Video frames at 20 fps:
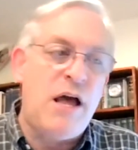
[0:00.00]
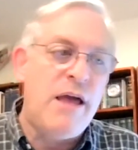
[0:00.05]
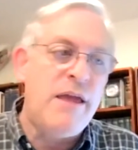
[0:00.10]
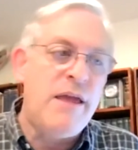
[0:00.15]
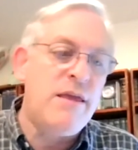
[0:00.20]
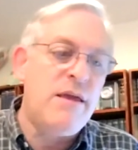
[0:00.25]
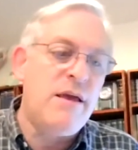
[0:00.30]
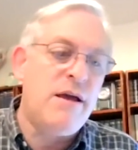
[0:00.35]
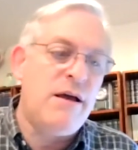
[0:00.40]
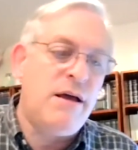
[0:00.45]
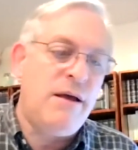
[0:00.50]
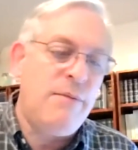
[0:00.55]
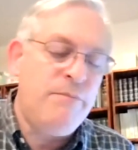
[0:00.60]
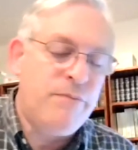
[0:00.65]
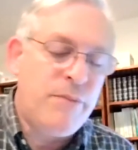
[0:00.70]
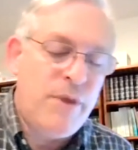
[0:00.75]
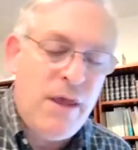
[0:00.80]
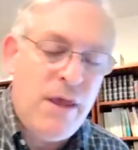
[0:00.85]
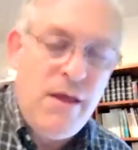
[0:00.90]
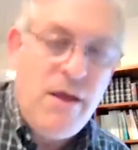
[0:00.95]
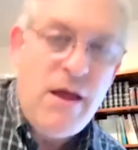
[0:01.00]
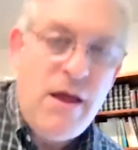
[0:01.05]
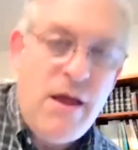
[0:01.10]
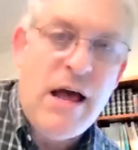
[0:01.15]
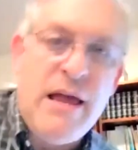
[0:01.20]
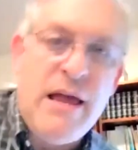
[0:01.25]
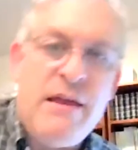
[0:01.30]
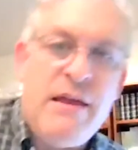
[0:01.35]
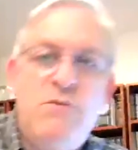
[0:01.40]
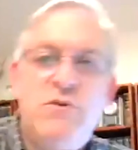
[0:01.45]
But I um,
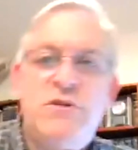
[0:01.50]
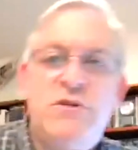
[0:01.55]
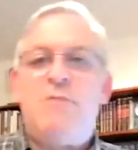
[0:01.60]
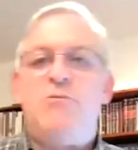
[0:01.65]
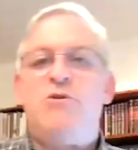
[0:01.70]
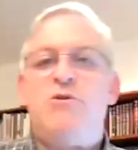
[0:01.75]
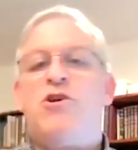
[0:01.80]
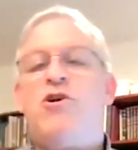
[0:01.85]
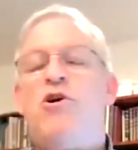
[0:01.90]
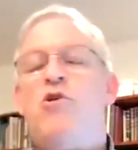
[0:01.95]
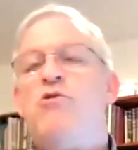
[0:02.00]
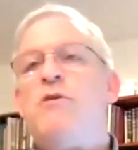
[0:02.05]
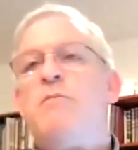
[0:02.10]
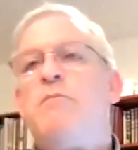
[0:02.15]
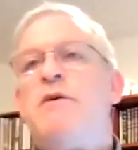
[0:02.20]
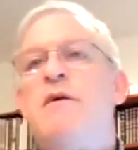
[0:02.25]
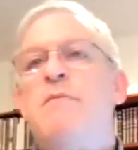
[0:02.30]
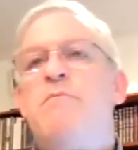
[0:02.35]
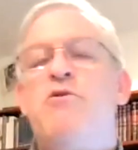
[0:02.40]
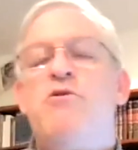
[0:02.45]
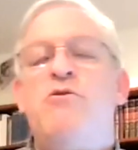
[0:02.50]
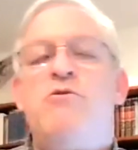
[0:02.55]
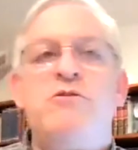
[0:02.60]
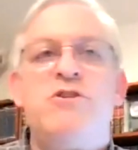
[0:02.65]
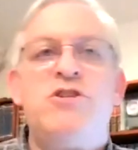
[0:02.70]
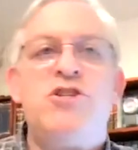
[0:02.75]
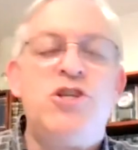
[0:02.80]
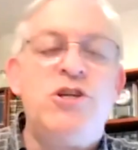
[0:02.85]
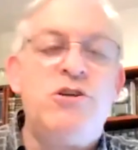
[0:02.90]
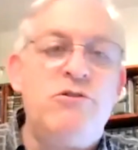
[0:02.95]
I was able to go to
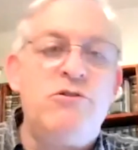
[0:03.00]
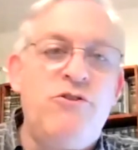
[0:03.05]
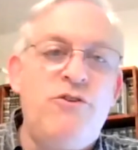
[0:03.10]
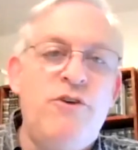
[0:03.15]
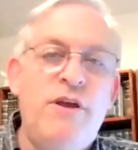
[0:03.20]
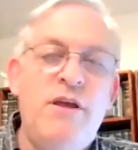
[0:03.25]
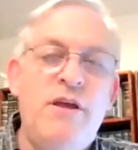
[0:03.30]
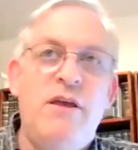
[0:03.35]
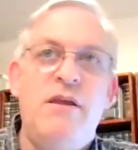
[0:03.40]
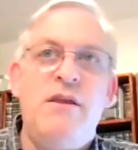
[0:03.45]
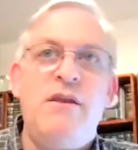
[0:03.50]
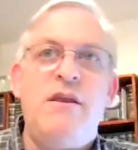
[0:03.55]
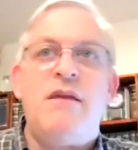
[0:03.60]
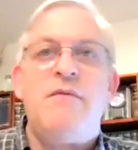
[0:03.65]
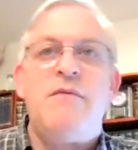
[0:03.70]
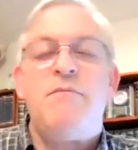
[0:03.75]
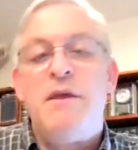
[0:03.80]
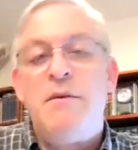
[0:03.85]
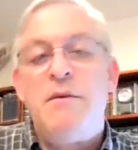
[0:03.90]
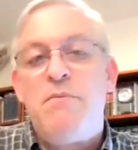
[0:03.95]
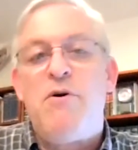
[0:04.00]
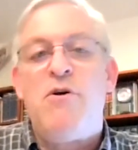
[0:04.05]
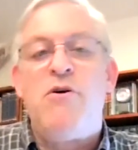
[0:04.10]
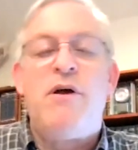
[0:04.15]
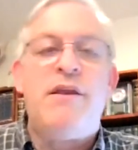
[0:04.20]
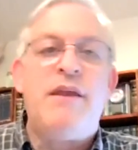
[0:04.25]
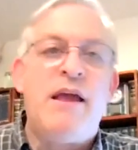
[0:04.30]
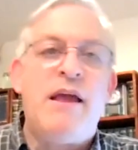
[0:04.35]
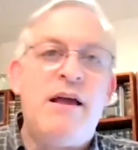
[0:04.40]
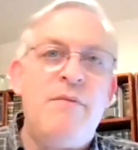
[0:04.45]
people's children and
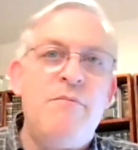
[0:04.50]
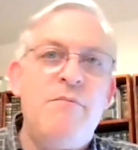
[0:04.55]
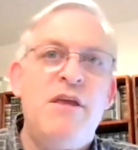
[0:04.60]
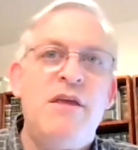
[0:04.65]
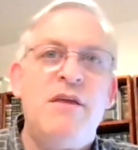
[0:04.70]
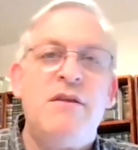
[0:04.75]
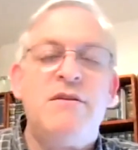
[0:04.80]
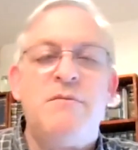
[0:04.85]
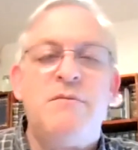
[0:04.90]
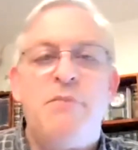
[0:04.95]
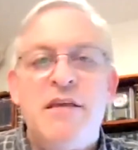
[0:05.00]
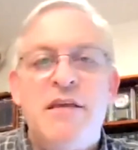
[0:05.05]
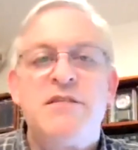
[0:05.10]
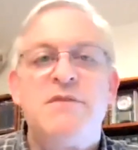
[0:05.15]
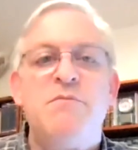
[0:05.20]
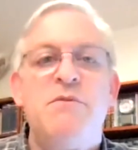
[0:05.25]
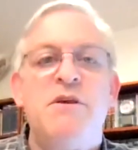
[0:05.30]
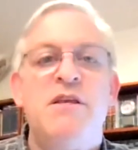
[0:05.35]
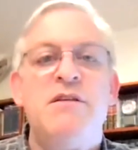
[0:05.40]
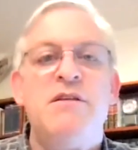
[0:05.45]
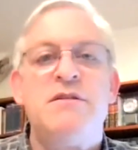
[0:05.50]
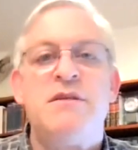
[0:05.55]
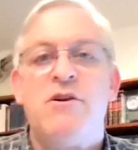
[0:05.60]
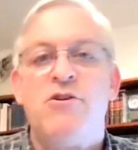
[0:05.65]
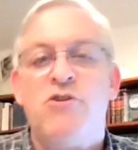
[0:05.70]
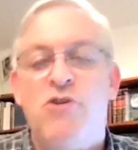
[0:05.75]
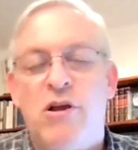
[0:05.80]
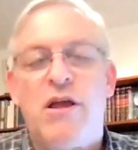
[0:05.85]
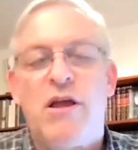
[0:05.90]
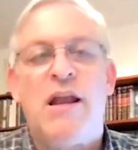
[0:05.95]
people, and they let me into
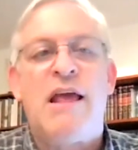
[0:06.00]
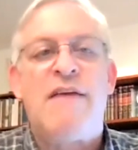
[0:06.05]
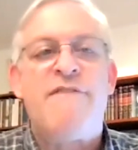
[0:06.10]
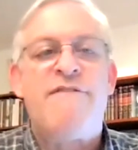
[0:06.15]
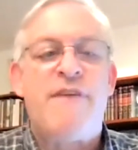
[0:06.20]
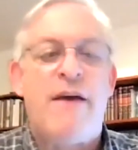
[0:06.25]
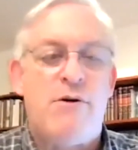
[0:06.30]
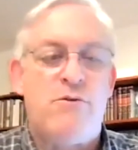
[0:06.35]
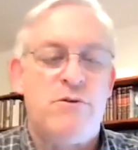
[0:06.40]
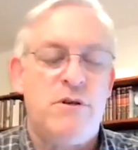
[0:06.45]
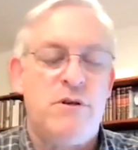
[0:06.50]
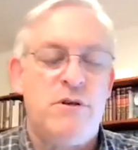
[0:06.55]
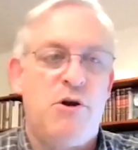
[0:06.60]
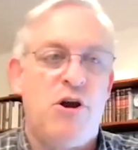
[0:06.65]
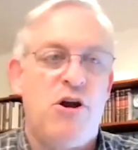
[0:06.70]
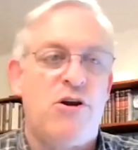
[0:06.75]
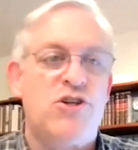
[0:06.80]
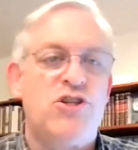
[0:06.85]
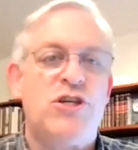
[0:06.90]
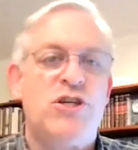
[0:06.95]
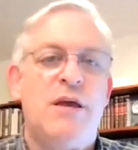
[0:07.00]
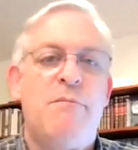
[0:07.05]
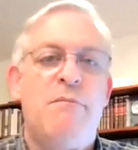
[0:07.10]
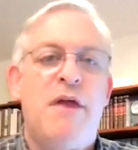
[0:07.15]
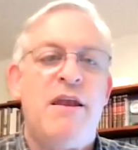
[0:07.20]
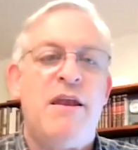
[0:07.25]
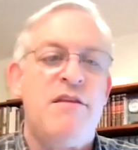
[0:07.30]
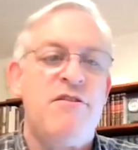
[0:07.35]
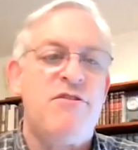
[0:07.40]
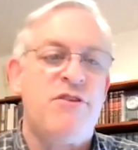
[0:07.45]
basements and look. And I found Baruch
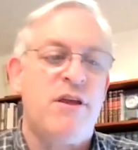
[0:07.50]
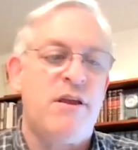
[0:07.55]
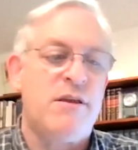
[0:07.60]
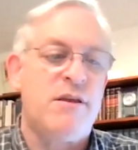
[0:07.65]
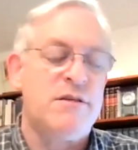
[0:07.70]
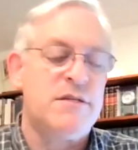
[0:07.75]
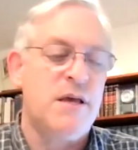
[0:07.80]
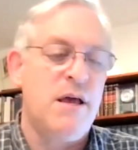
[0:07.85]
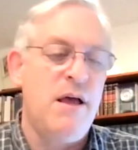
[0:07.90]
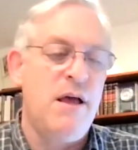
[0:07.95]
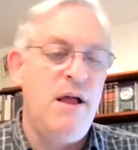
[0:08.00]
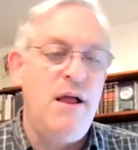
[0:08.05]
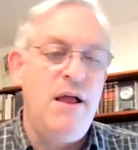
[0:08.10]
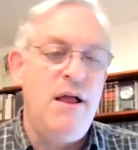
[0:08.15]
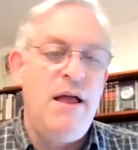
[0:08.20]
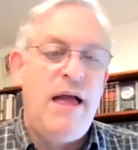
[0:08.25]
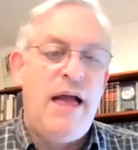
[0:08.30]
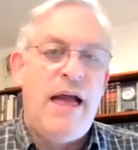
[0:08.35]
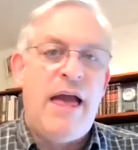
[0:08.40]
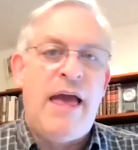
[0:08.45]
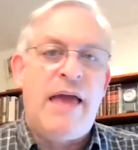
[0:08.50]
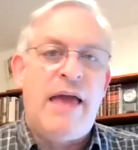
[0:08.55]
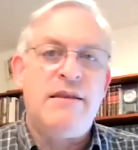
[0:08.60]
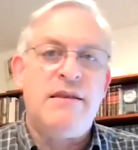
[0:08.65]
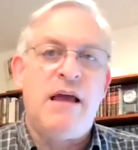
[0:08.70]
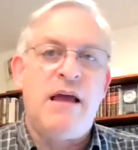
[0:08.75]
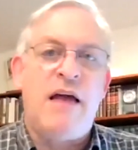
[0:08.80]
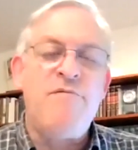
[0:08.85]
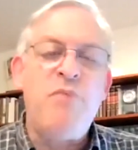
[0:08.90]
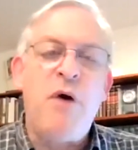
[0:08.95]
Hashem many things,
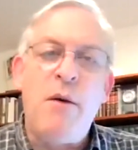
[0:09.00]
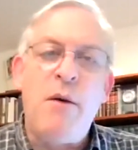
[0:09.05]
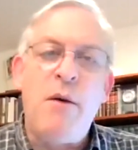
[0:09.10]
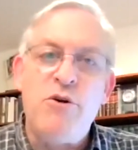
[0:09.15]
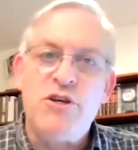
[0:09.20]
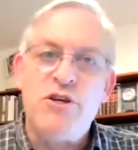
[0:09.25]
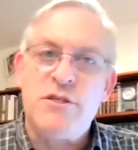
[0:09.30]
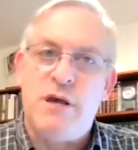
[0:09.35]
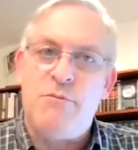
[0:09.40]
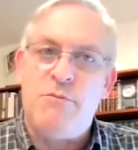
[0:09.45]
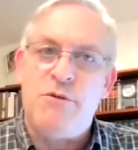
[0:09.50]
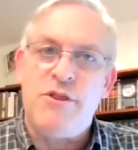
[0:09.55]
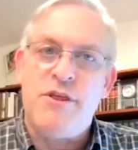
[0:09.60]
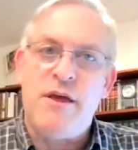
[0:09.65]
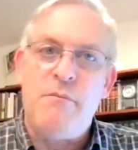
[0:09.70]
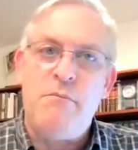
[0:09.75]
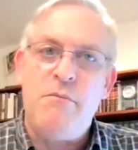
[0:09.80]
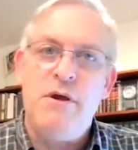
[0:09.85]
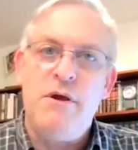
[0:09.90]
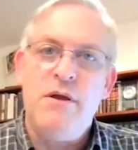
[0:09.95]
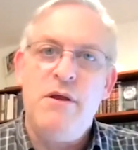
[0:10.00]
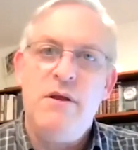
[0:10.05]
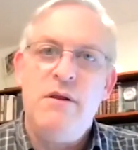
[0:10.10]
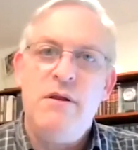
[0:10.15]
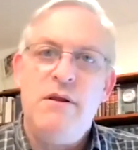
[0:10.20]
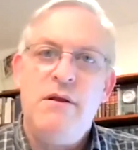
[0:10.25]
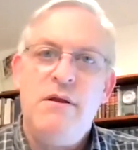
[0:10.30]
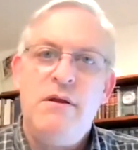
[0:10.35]
and I published some of them